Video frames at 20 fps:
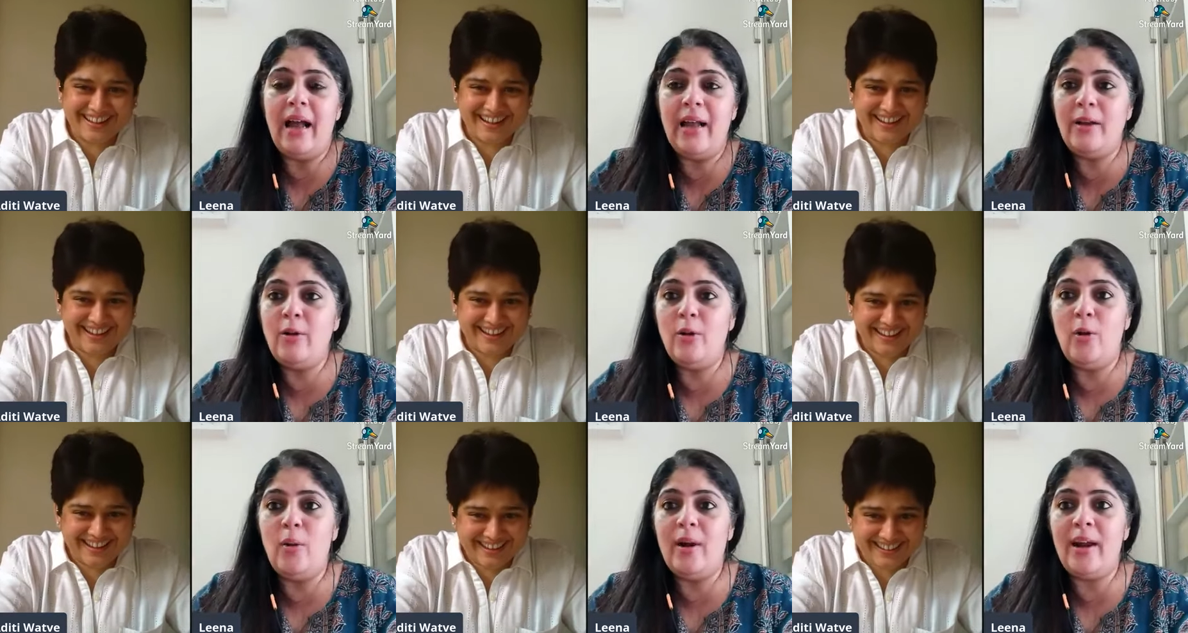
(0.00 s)

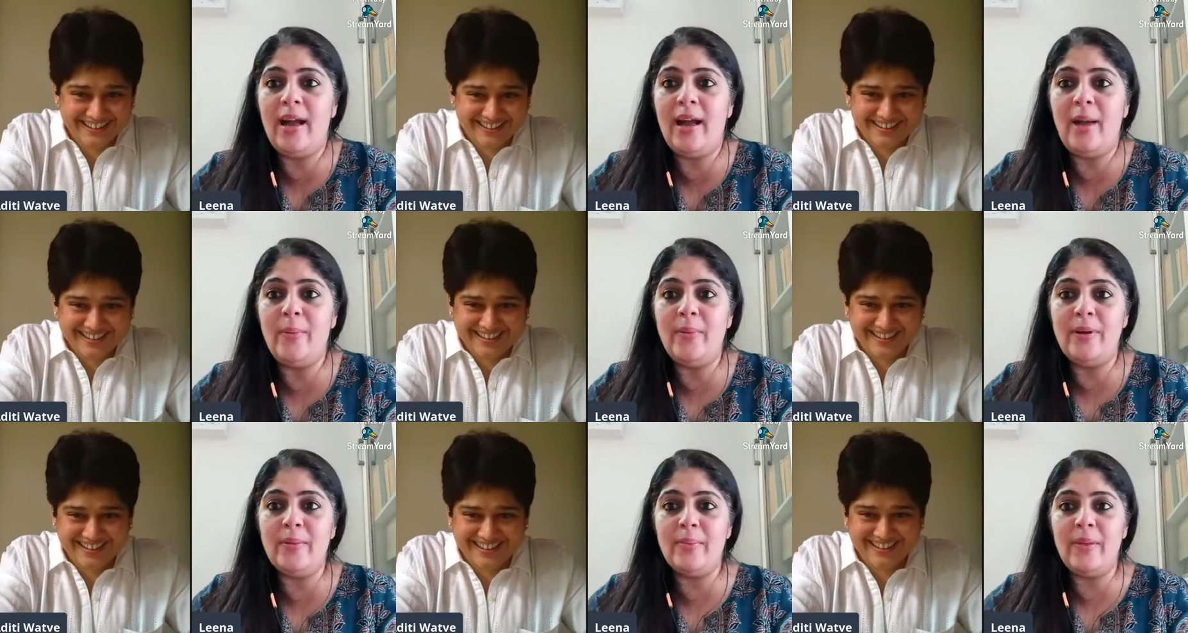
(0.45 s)
Speaker 1: don't know what
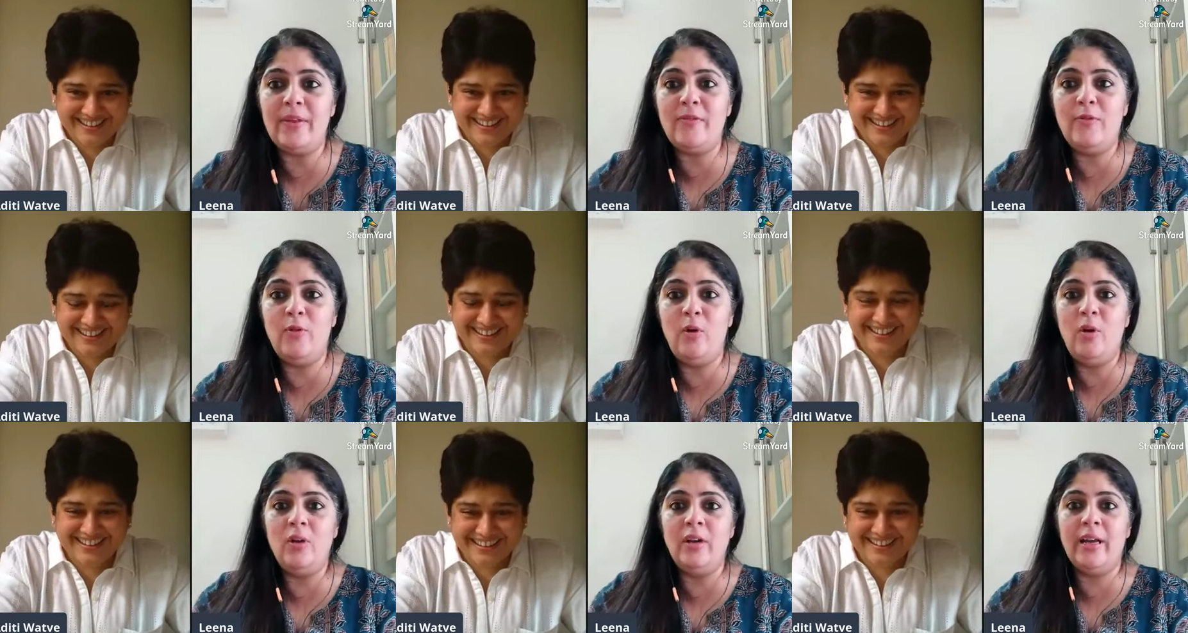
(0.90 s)
happened. My
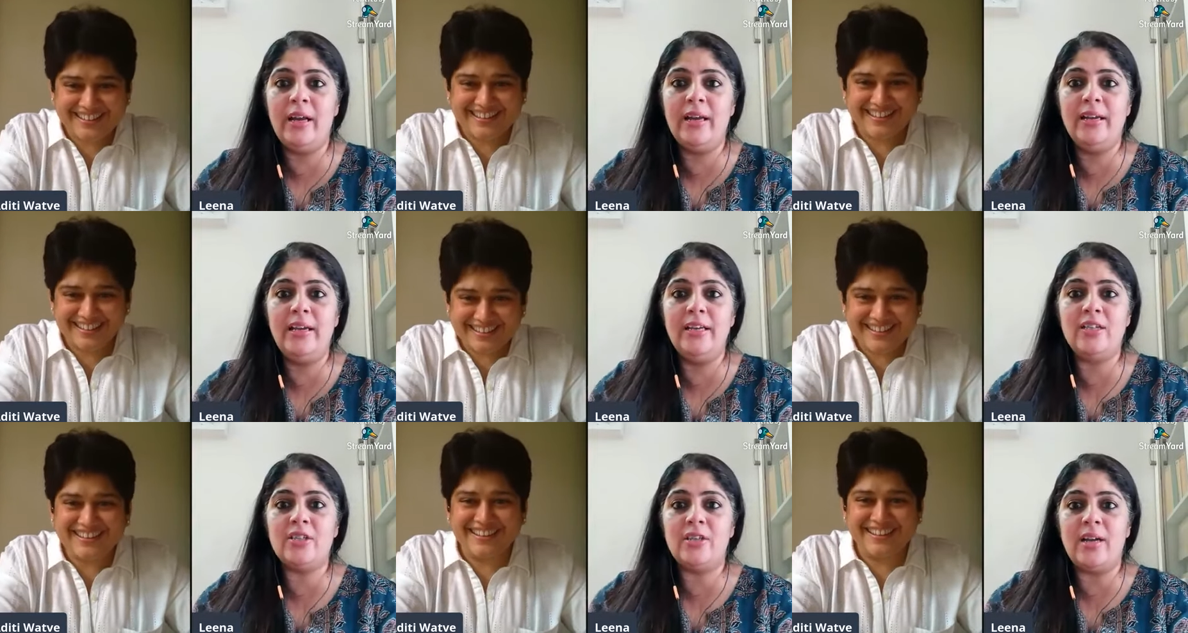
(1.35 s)
phone
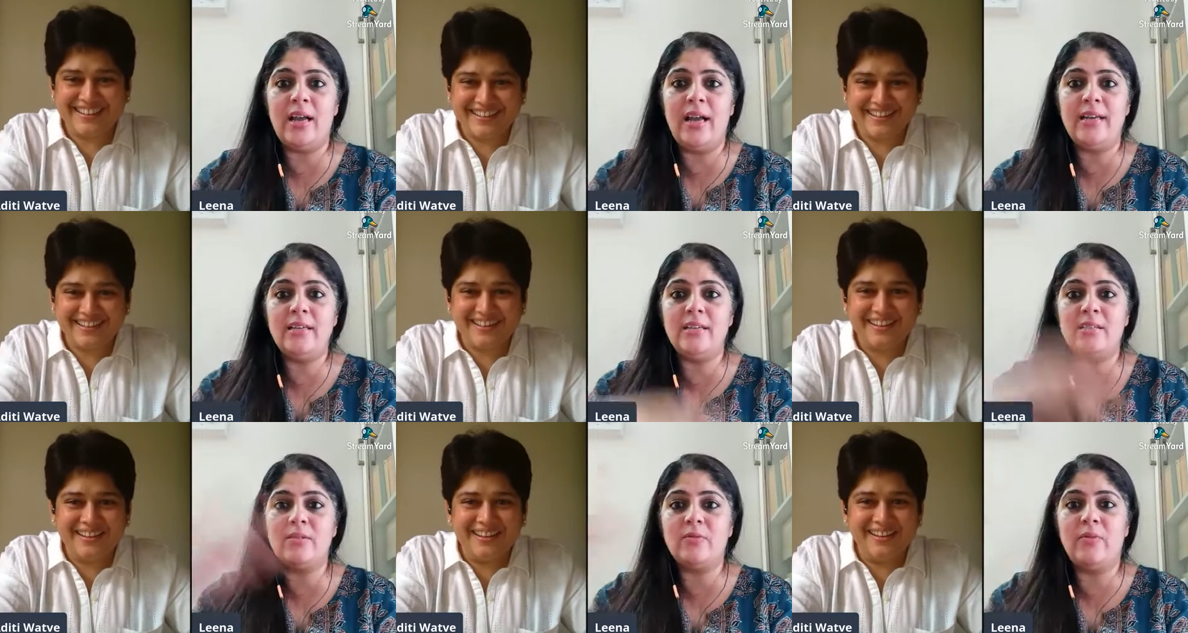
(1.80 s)
glitched and I
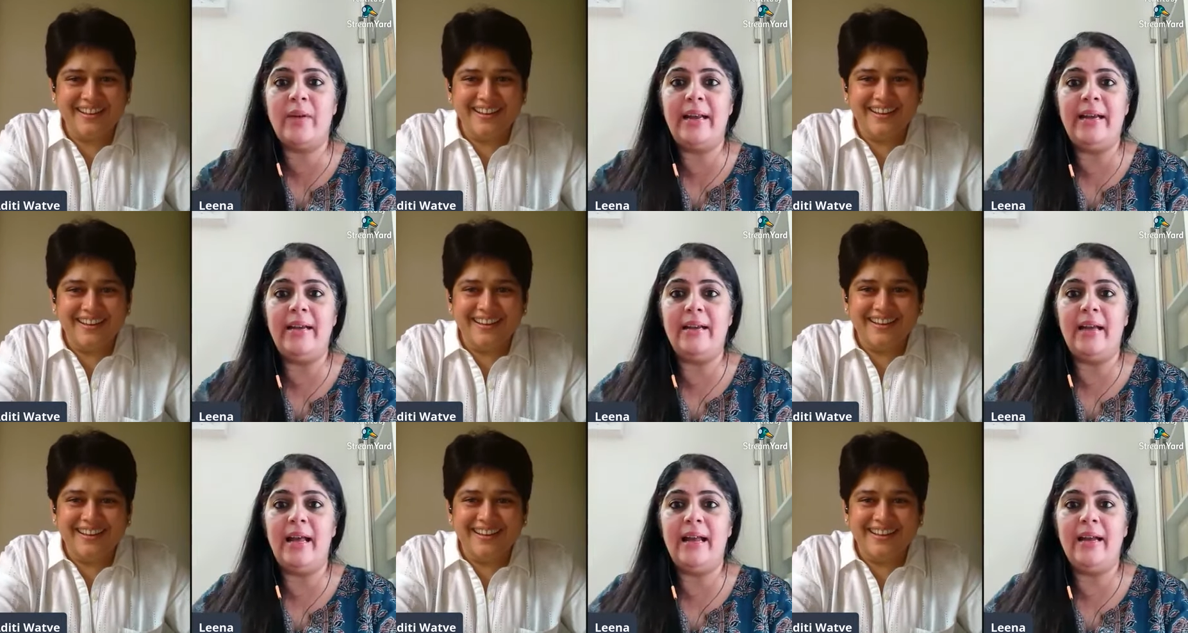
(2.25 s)
just
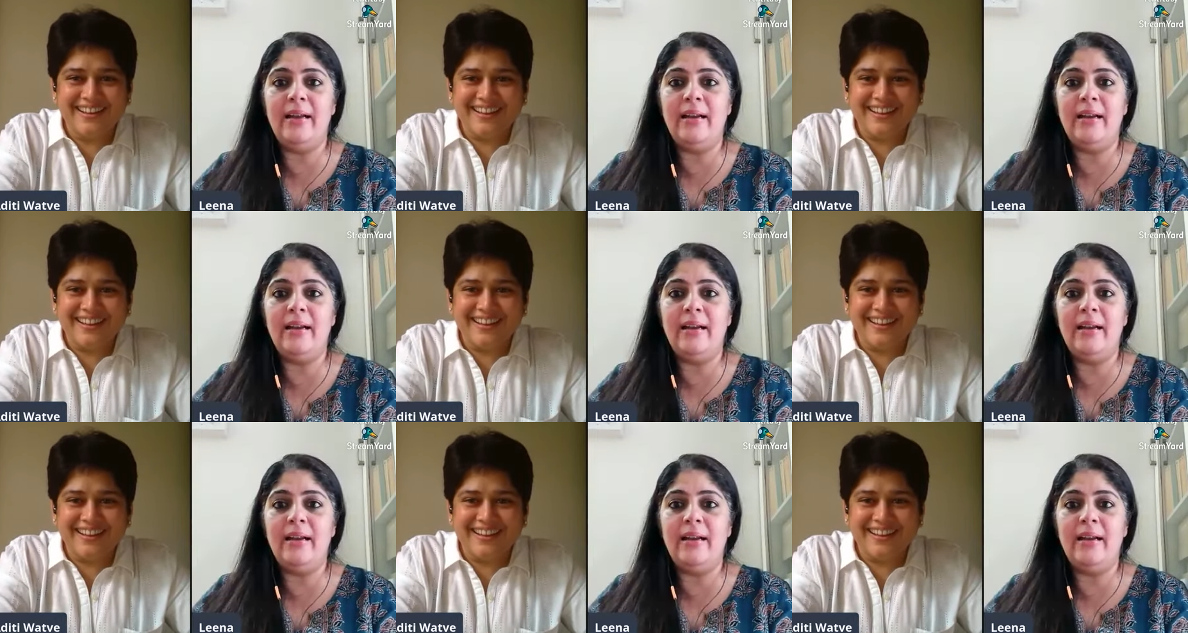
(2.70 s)
went.